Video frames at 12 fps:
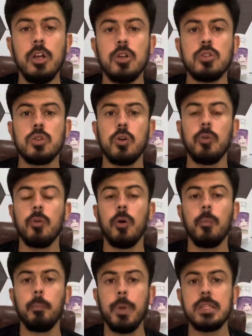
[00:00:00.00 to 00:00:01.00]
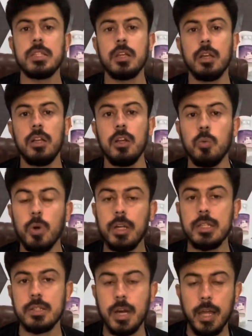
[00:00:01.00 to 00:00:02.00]
So basically what
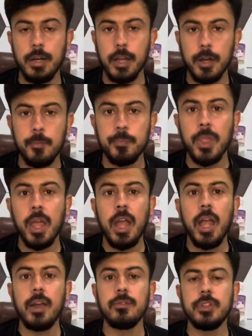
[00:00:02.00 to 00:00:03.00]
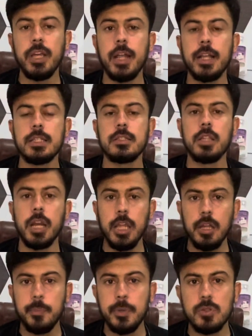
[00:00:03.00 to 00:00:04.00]
is diarrhea? If there is
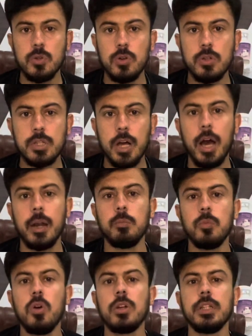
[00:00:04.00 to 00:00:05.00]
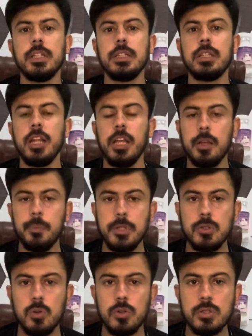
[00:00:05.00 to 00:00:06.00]
3 episodes or more than 3
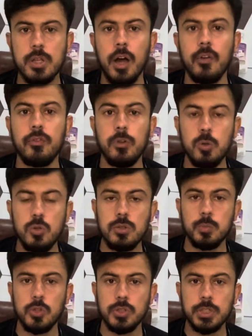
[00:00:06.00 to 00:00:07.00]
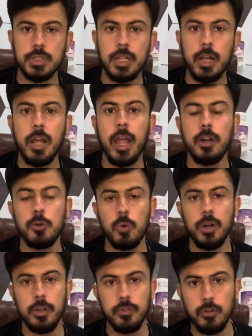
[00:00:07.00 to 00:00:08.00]
episodes of loose motion in
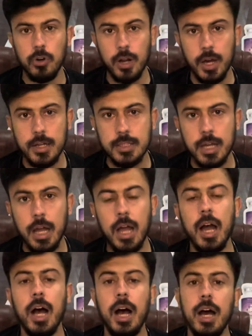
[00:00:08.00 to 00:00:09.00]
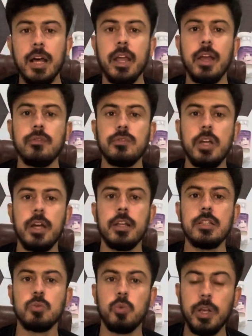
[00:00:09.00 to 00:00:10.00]
24 hours, or if there
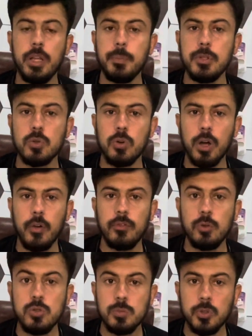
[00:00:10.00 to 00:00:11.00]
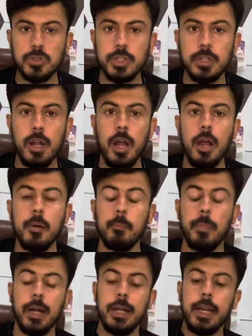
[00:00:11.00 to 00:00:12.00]
is 1 episode of loose motion
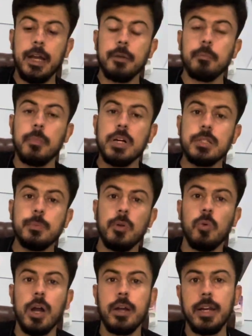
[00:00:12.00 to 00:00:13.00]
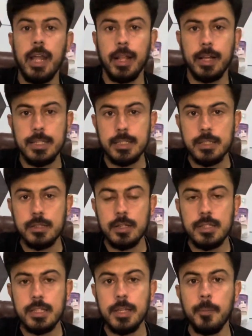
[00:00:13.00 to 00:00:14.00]
but that must be watery in
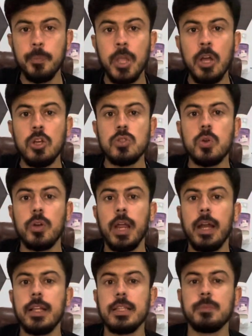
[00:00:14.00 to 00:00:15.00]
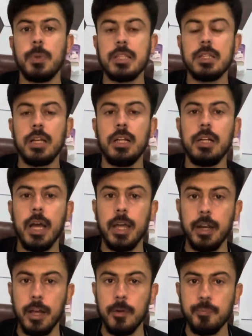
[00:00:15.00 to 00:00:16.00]
consistency, so that is basically
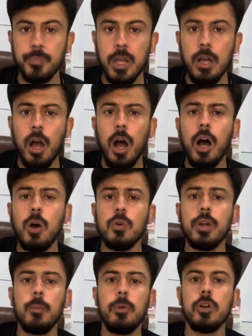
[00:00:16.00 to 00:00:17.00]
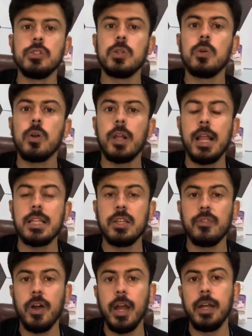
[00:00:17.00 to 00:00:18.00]
diarrhea. How WHO
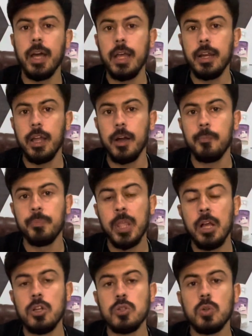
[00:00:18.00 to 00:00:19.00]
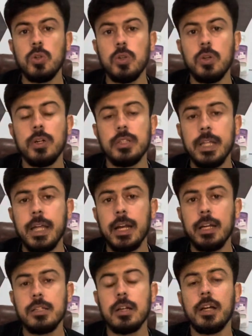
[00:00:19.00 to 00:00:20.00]
classify diarrhea? So there
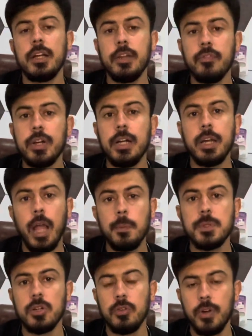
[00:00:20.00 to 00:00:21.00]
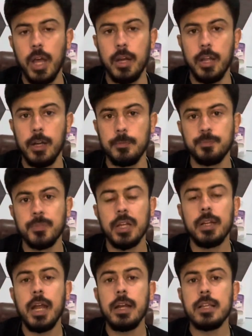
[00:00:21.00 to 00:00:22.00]
are different types of diarrhea.
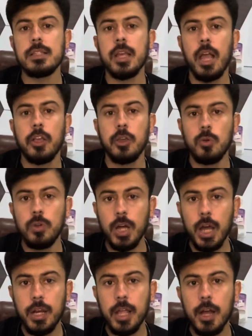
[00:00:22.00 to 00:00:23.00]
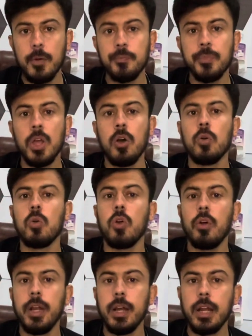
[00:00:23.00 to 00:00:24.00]
That is acute diarrhea,
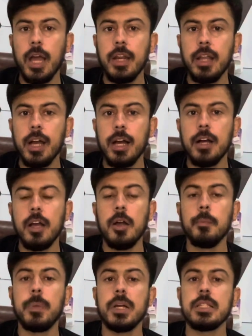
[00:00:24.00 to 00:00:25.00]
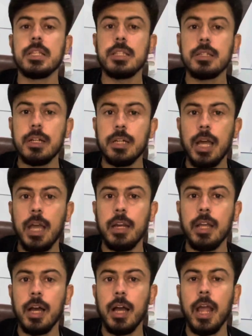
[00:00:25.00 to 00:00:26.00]
chronic diarrhea, persistent
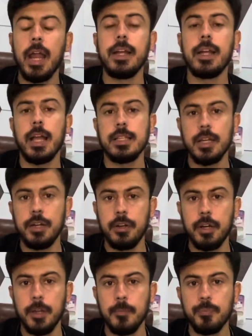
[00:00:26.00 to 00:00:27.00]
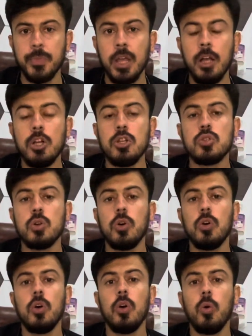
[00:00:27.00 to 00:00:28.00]
diarrhea, and dysentery.
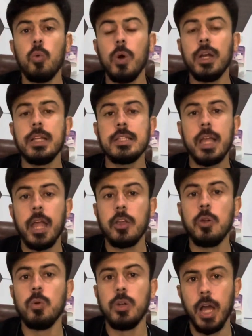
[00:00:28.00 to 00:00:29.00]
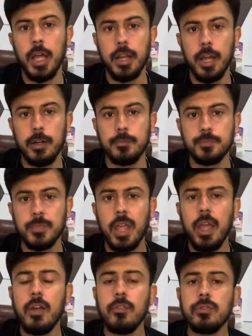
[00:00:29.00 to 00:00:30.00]
So what is acute diarrhea?
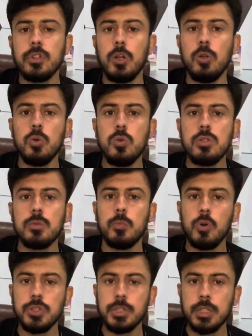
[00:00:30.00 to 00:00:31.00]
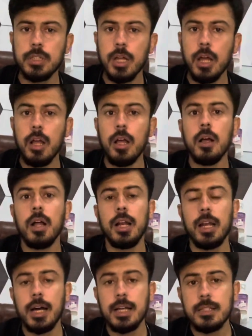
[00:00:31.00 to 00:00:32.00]
If the loose motion
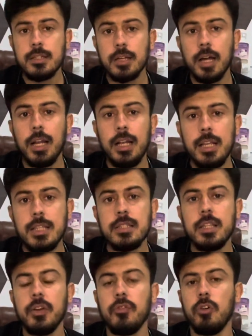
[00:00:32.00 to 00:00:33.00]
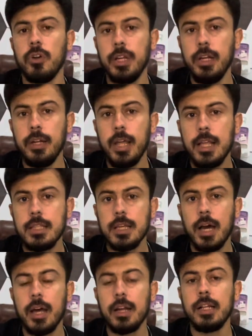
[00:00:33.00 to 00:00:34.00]
lasts less than 14 days
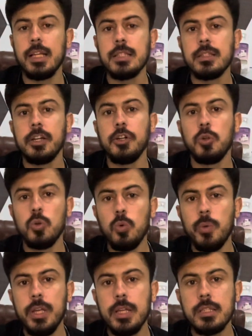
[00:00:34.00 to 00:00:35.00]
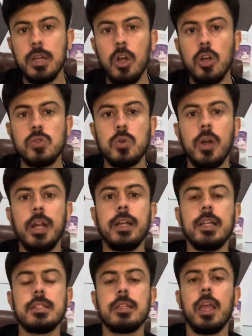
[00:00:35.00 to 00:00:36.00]
or less than 2 weeks, so it
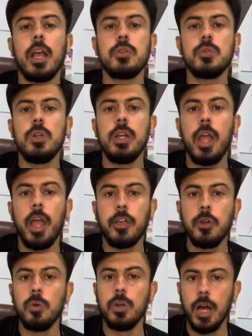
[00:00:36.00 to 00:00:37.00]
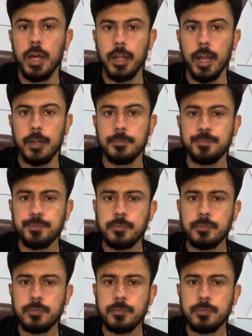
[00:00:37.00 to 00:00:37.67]
is actually acute diarrhea.